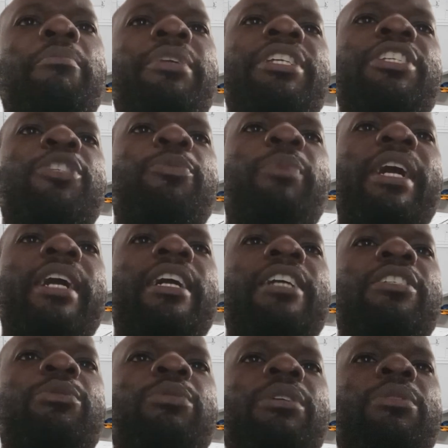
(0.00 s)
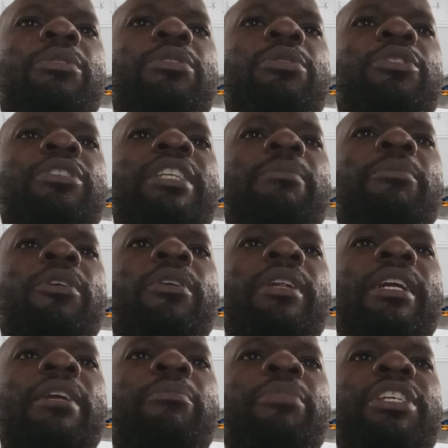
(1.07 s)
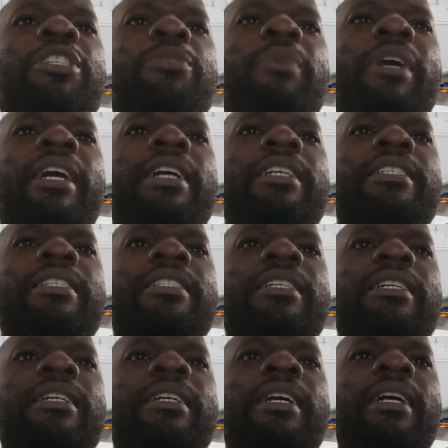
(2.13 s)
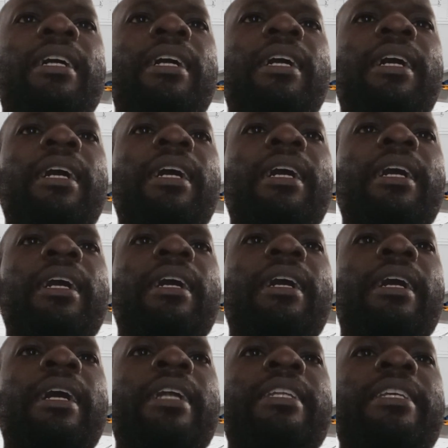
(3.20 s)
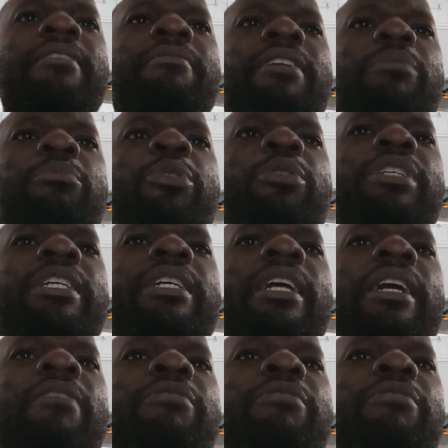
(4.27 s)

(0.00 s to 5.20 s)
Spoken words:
bridge piers. We could use them on bridge piers, and even building